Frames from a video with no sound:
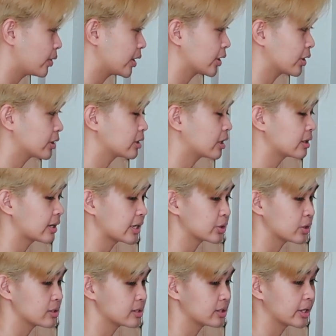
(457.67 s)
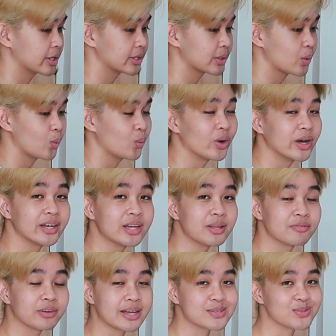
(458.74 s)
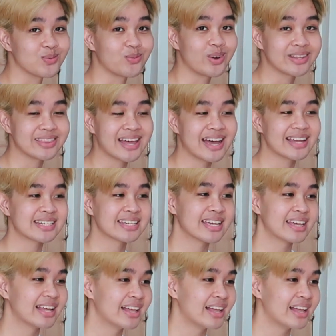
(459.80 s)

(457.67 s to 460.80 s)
whether or not I should start one, if you guys would want that,